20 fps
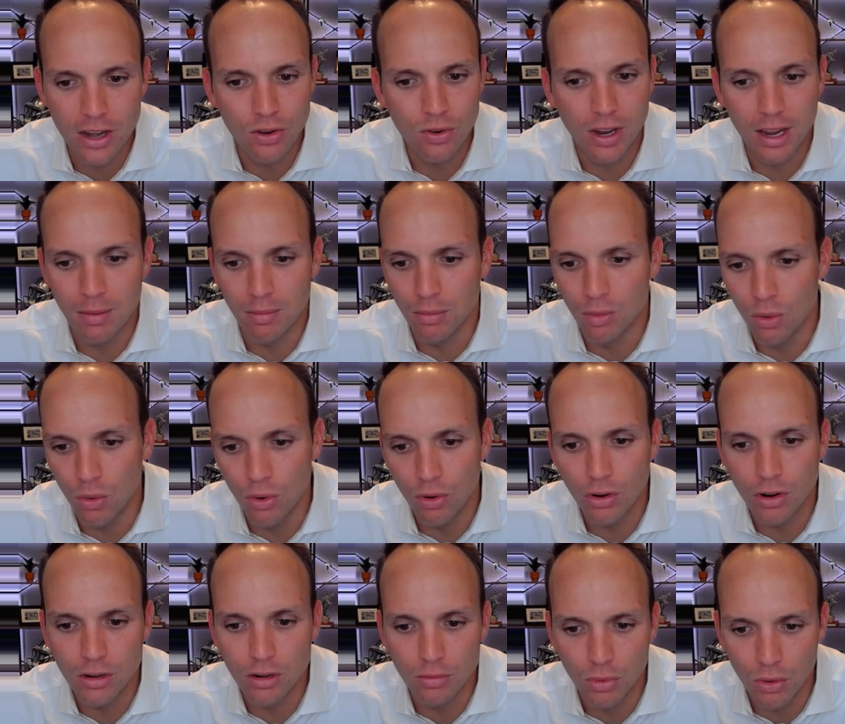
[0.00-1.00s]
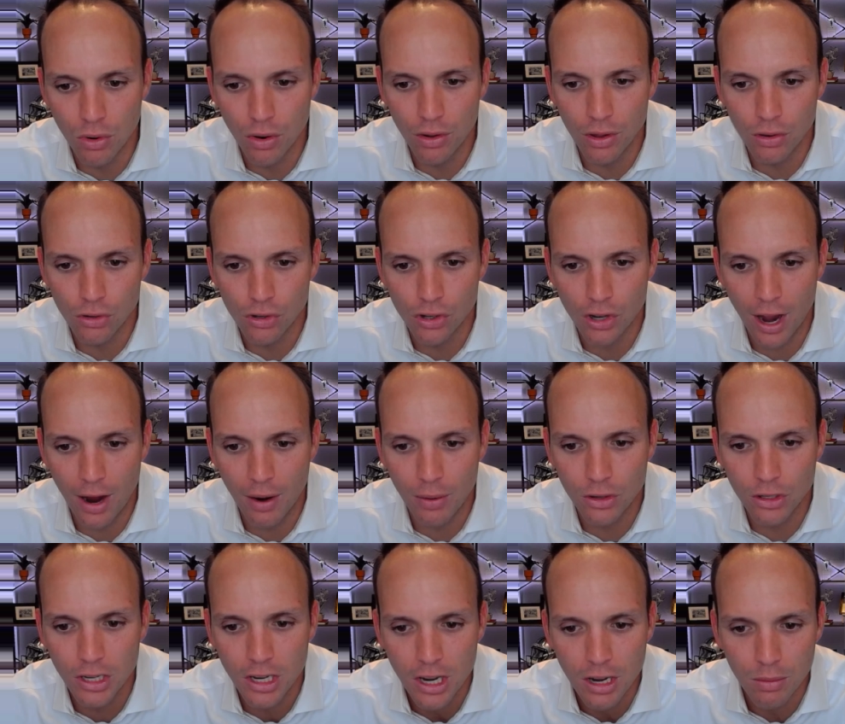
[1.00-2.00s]
You get more and more of those
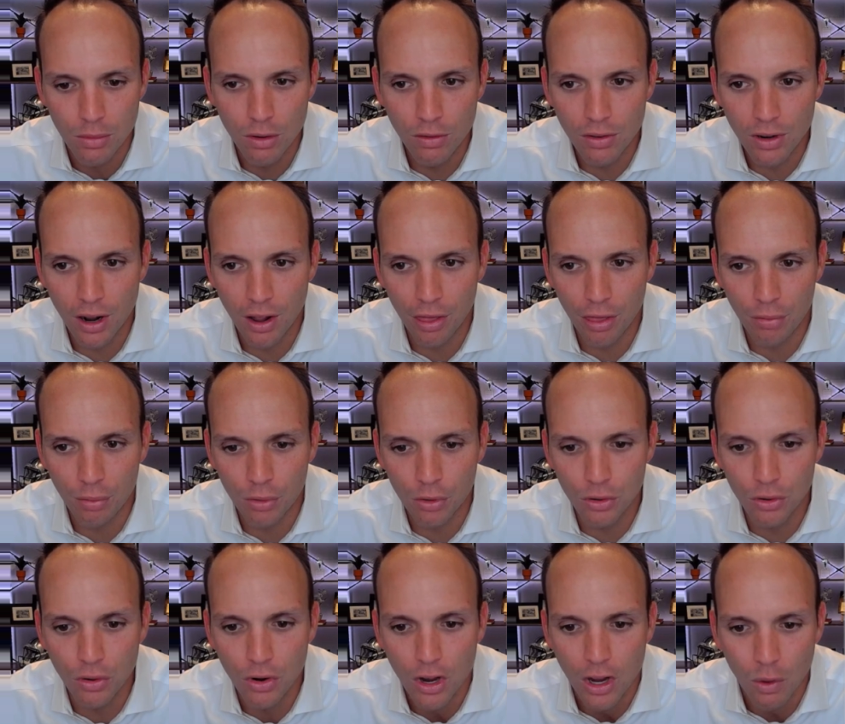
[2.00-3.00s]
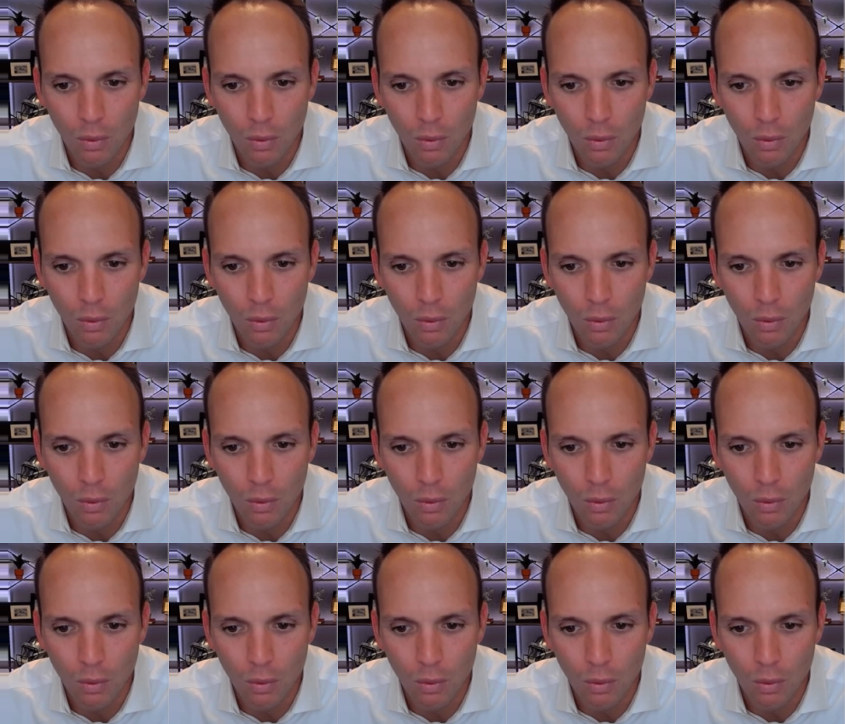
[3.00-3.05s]
showers moving on through,